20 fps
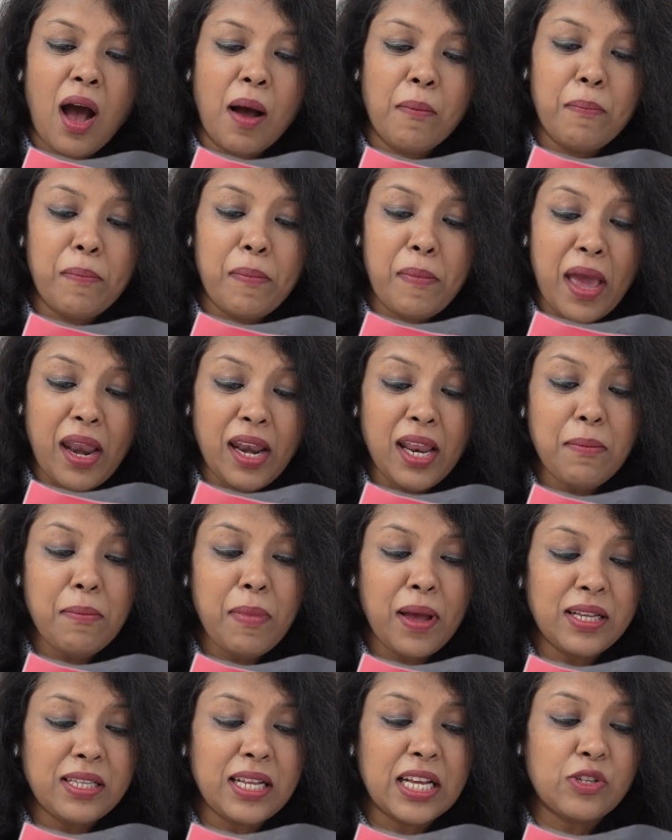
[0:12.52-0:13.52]
Many
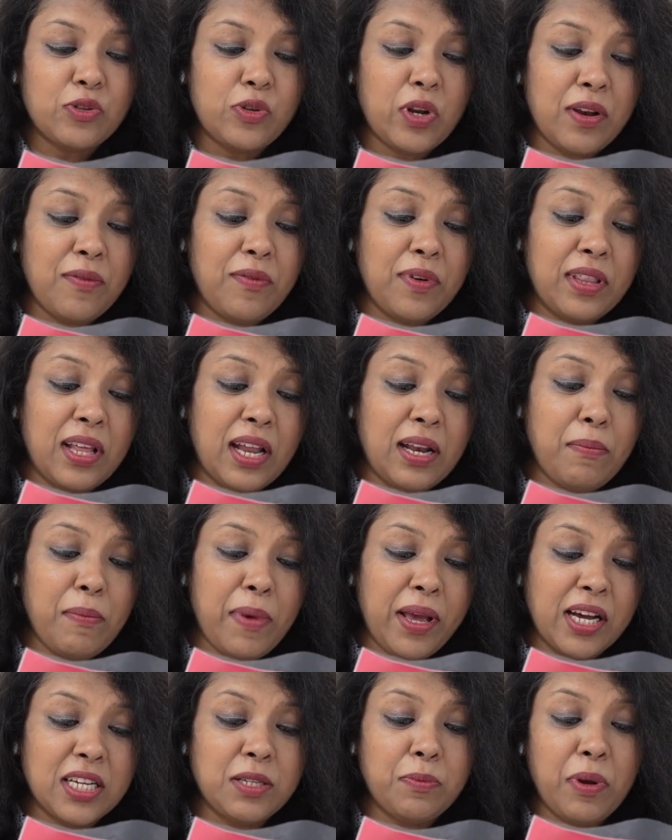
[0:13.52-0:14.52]
myths associated with it
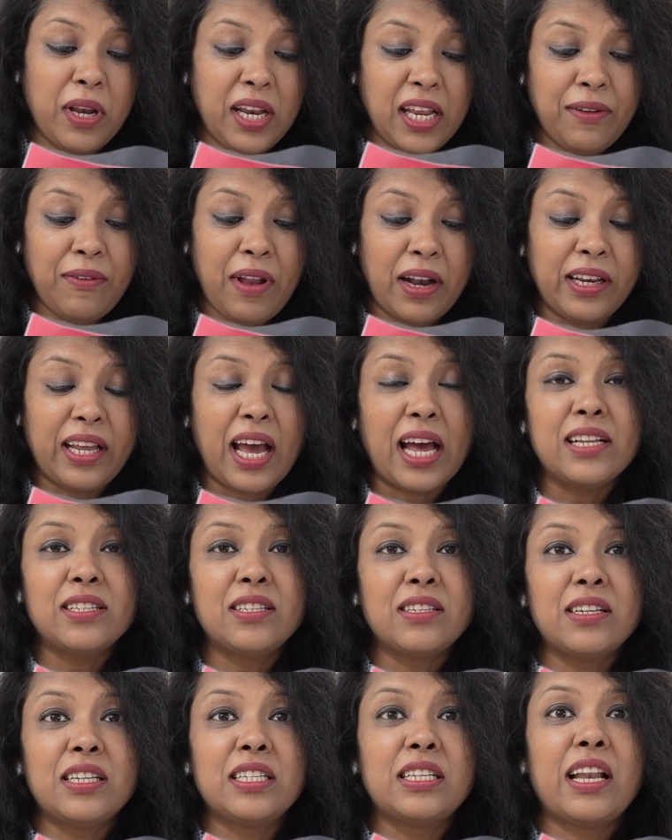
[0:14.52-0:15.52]
make us believe that
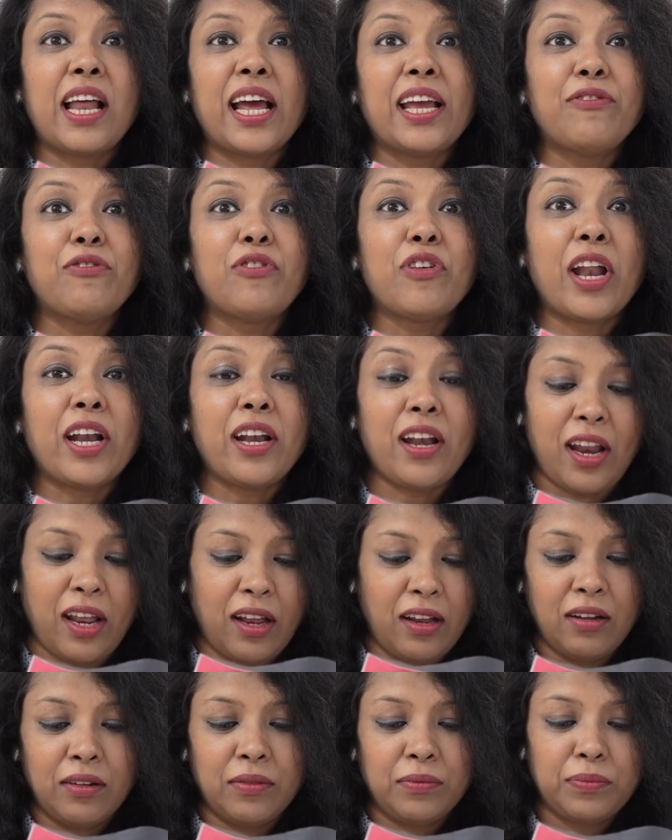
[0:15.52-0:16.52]
cancer is
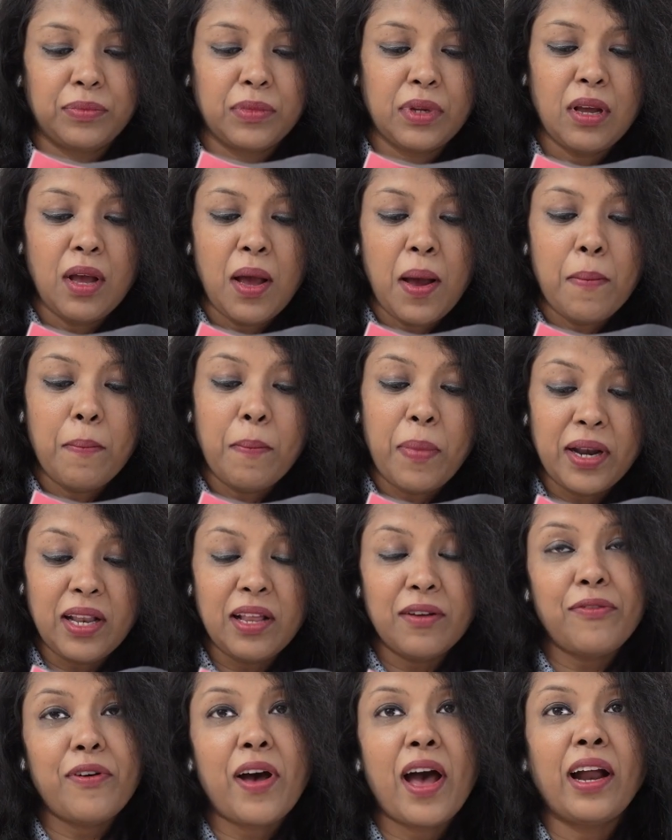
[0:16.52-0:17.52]
life-threatening. But
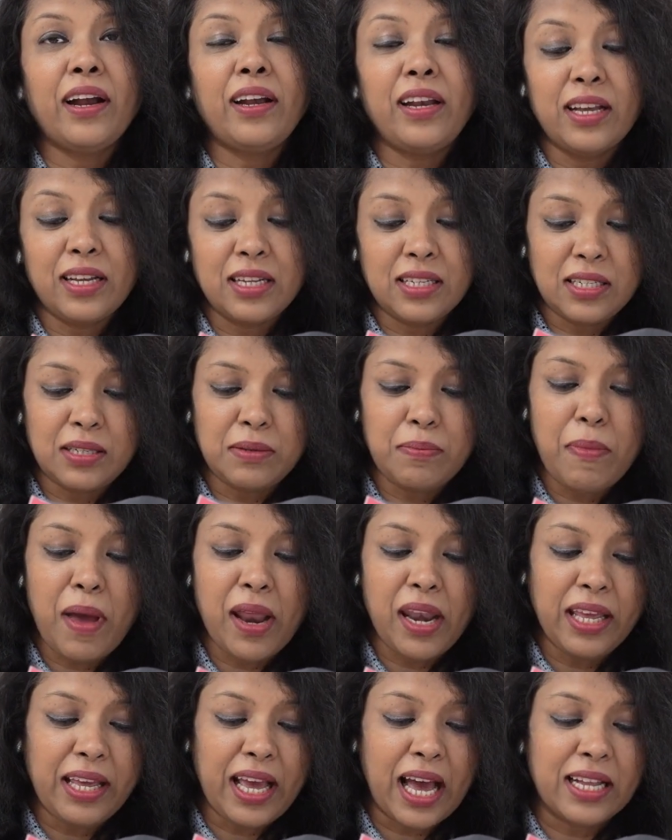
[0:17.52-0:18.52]
the fact is,
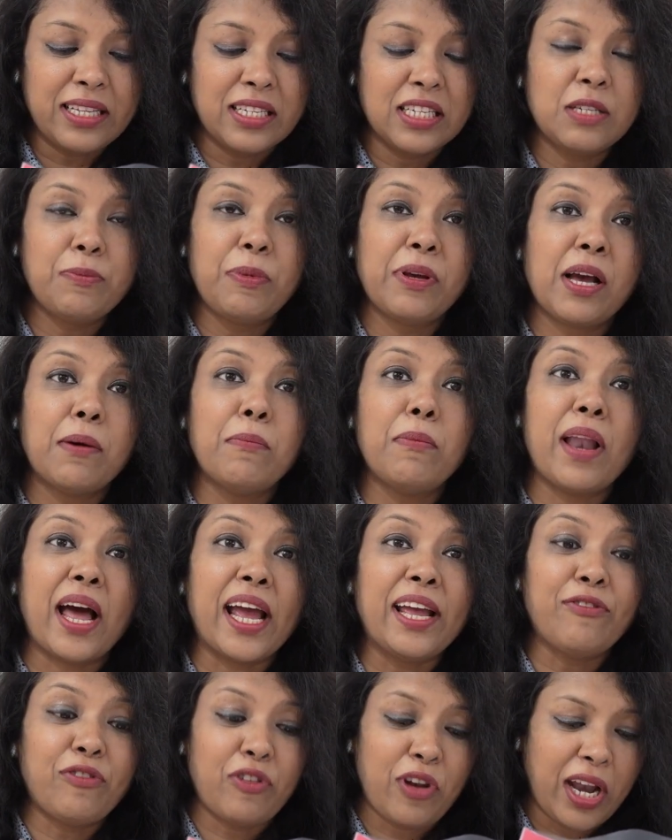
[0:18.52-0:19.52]
many cancers become
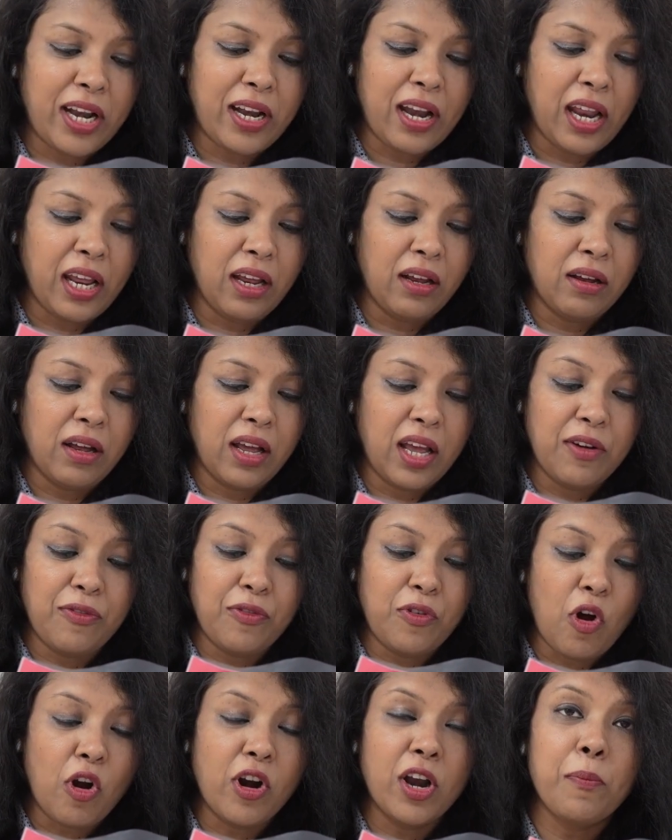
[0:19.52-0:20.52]
life-threatening
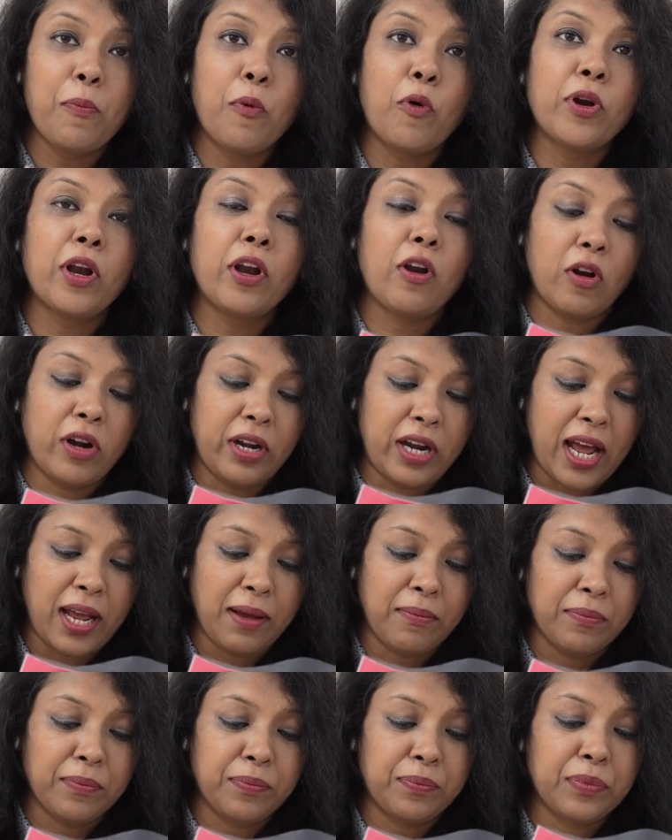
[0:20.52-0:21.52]
if not reported on
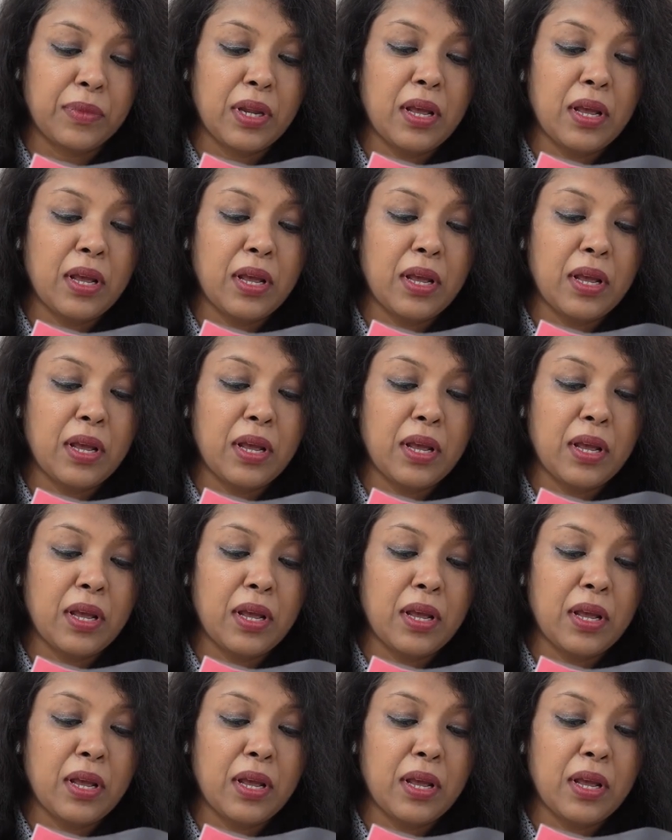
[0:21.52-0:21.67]
time.